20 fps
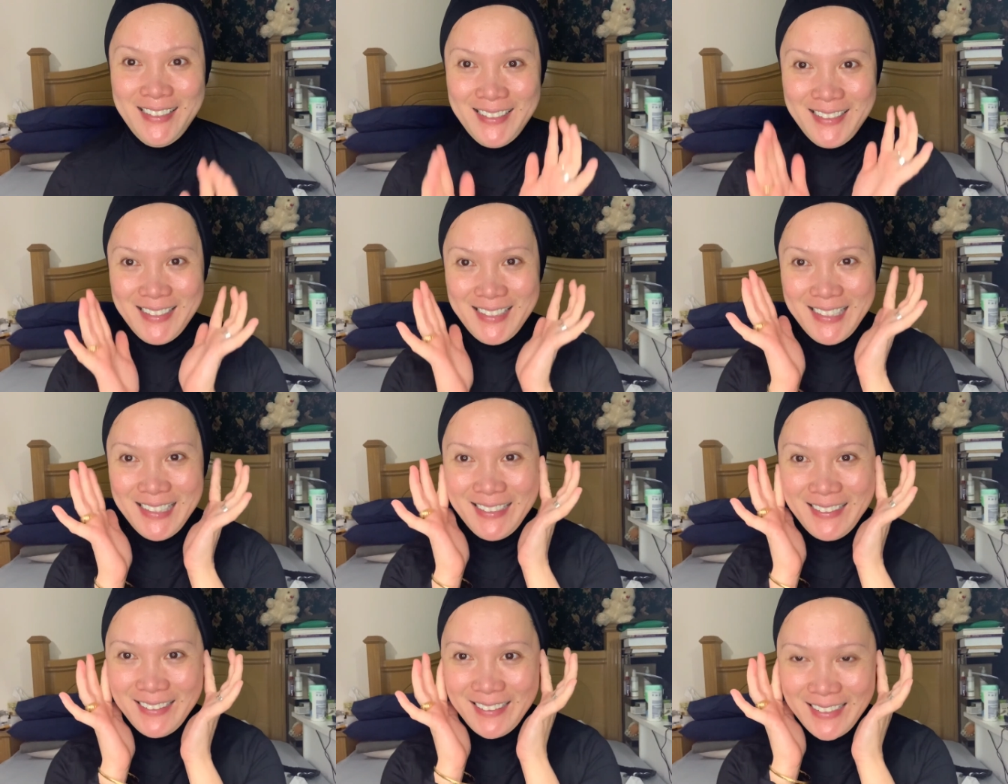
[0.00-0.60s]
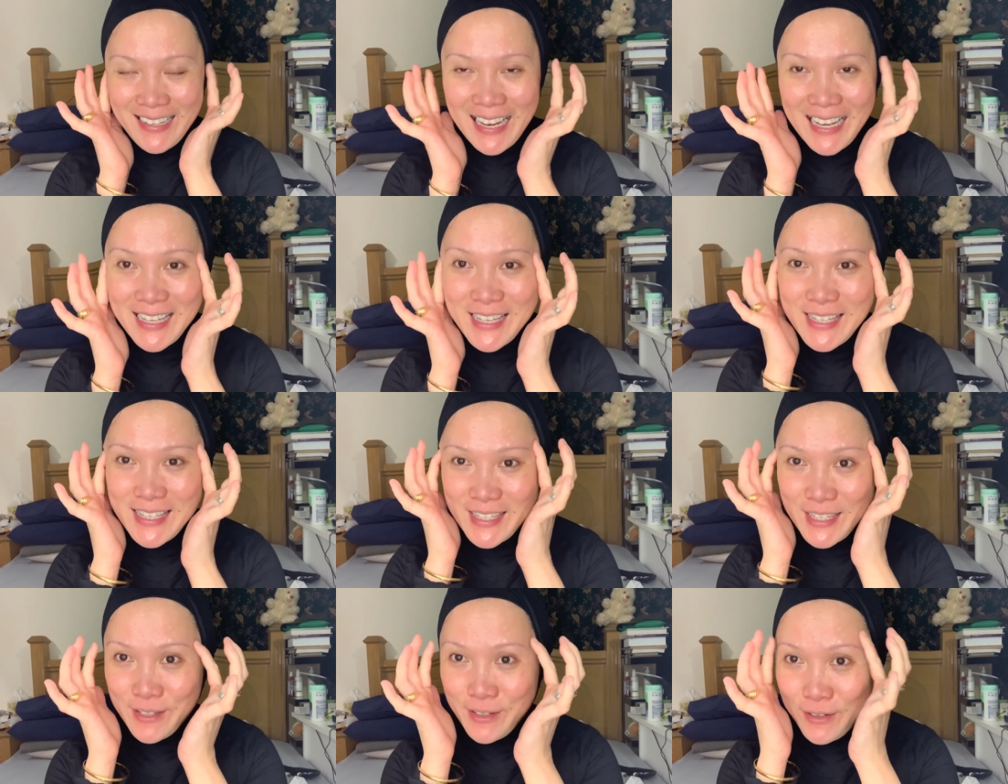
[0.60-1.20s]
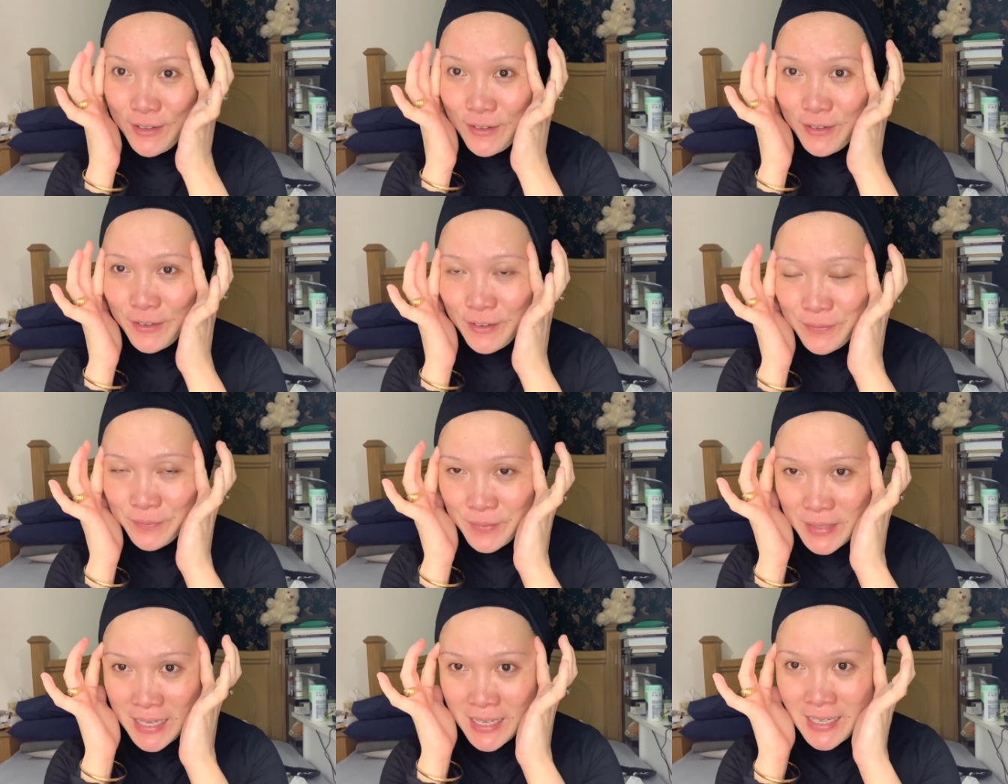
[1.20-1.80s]
So guys, so
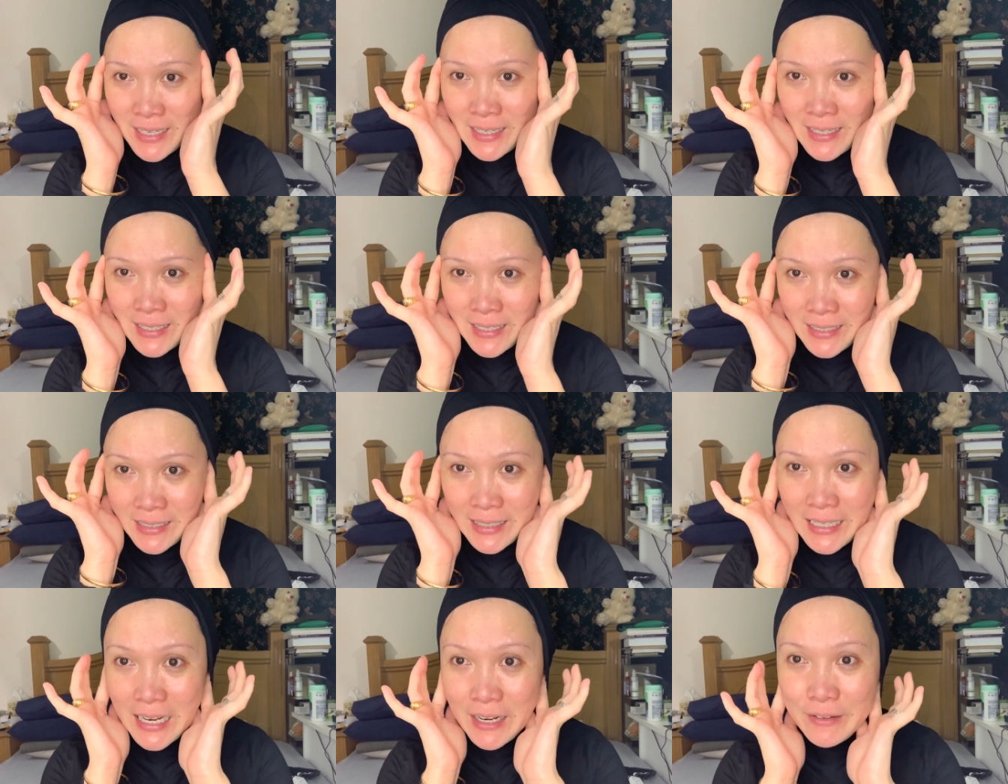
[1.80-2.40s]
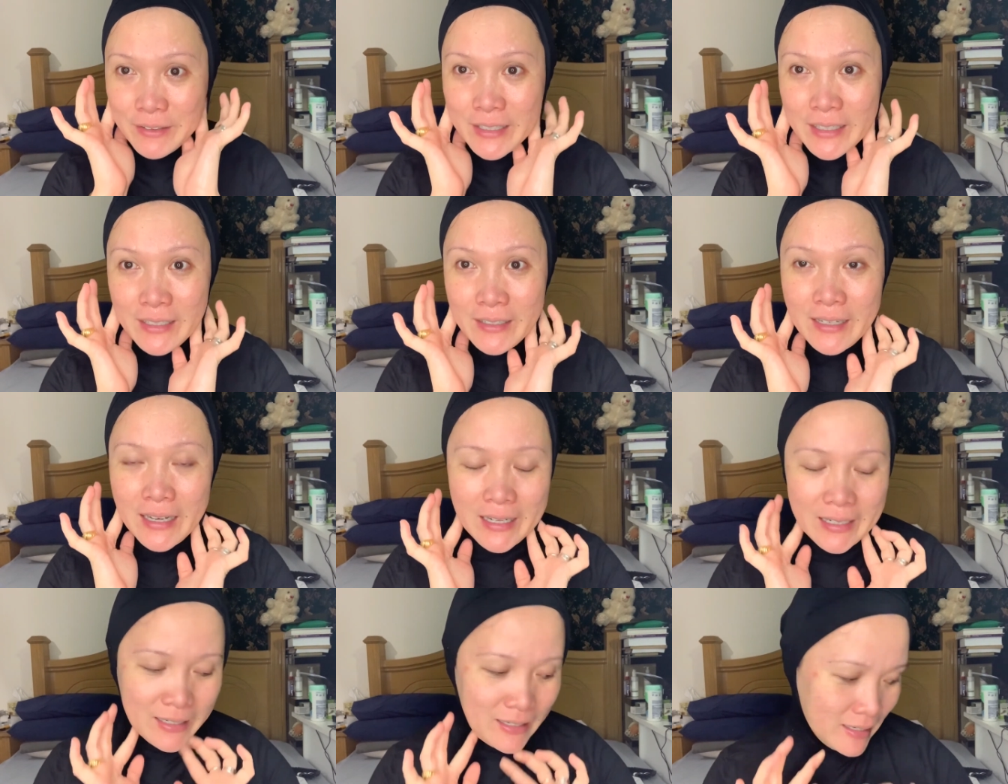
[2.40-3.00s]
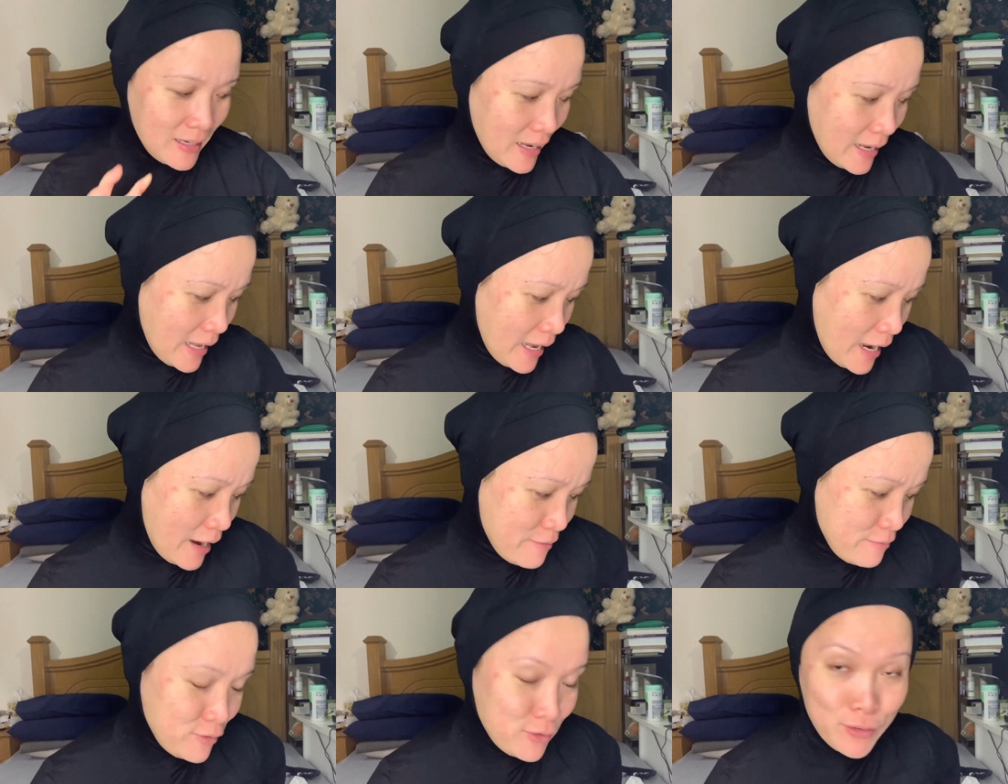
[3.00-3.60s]
now the I
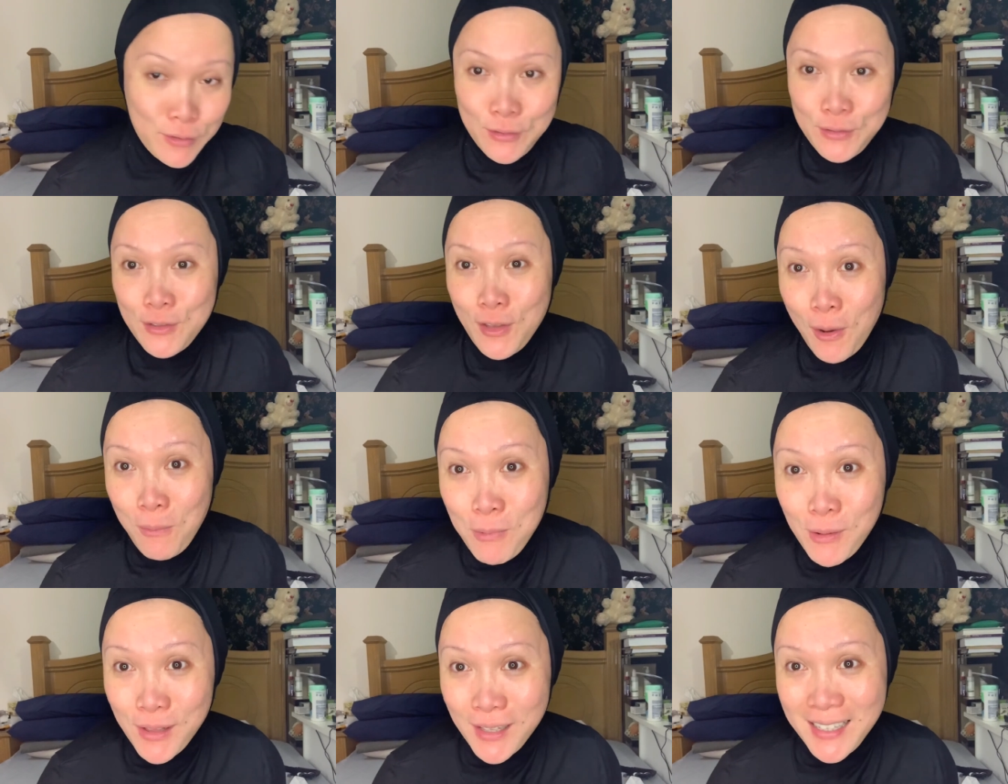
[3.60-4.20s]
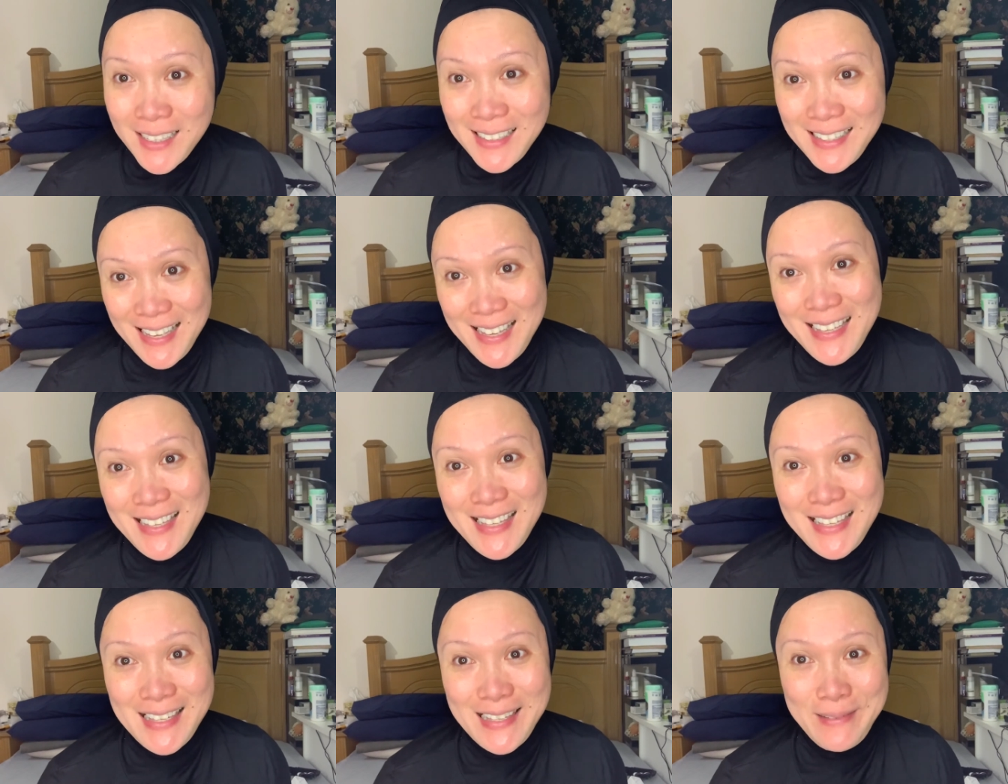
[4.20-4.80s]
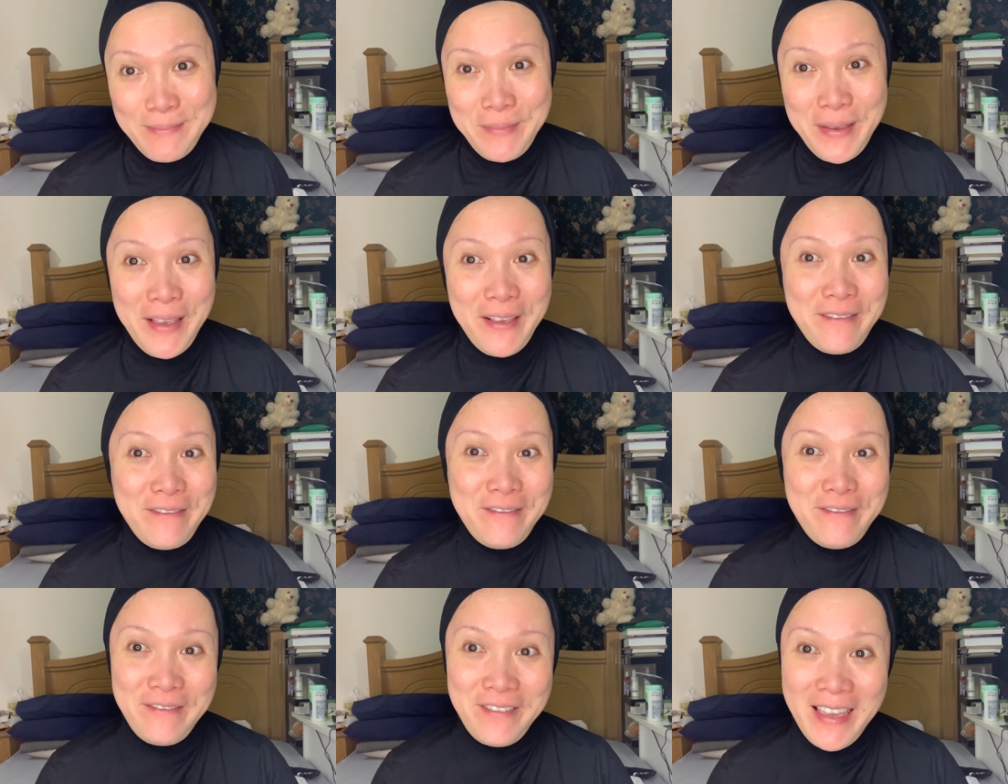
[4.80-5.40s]
have to double cleanse my
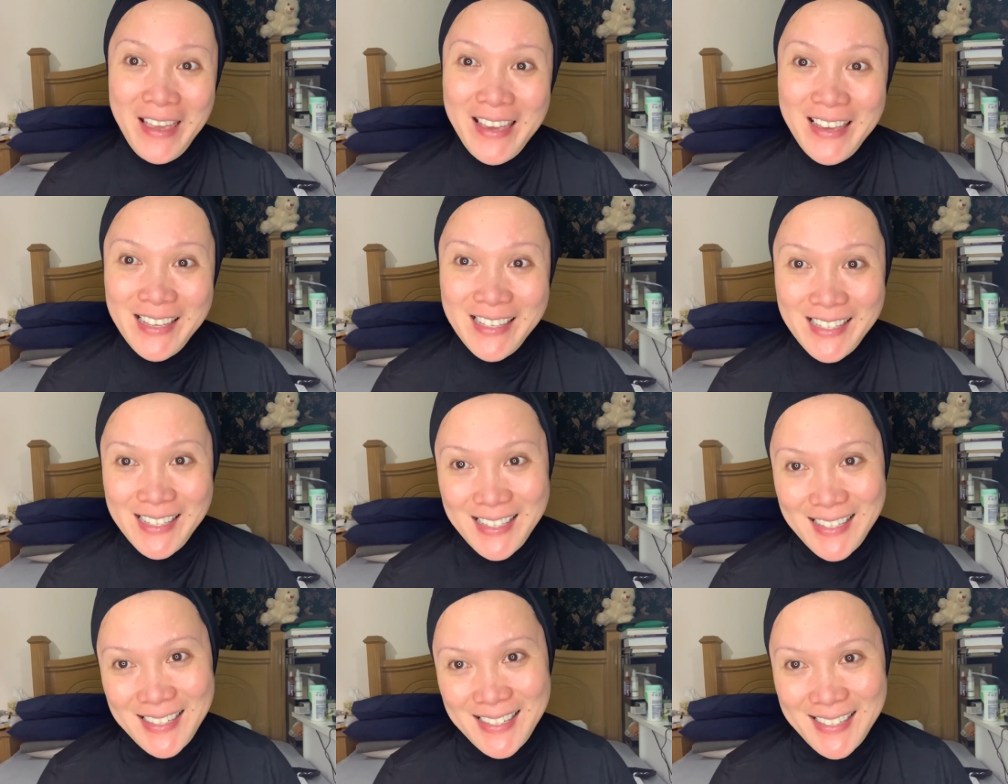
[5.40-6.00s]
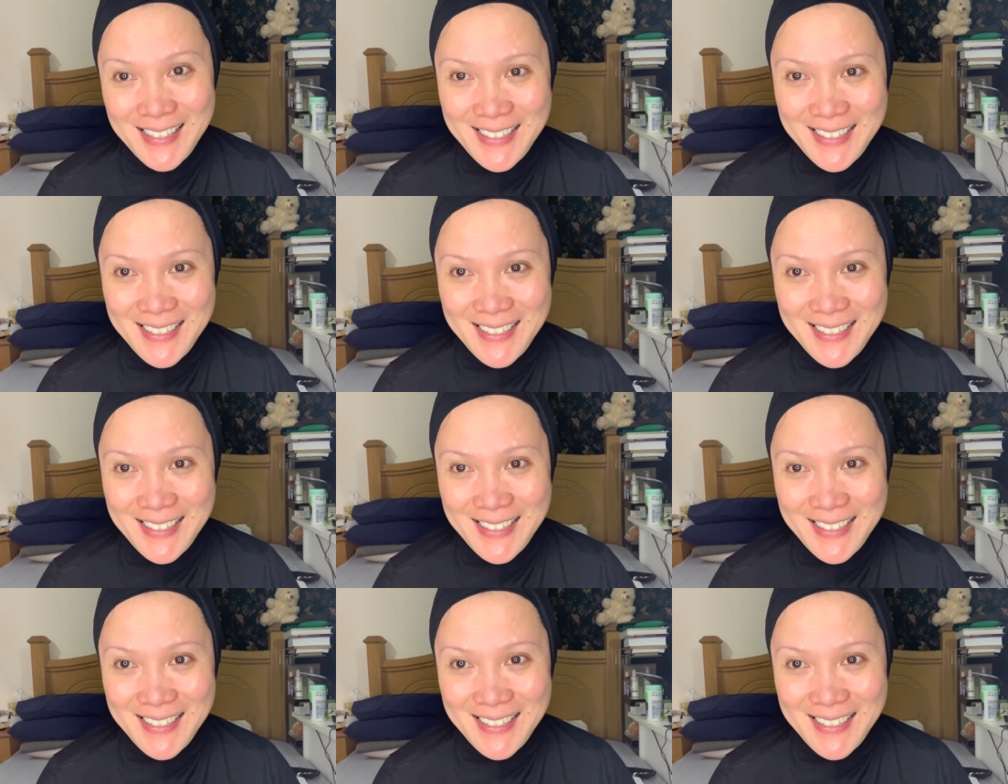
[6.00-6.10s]
face.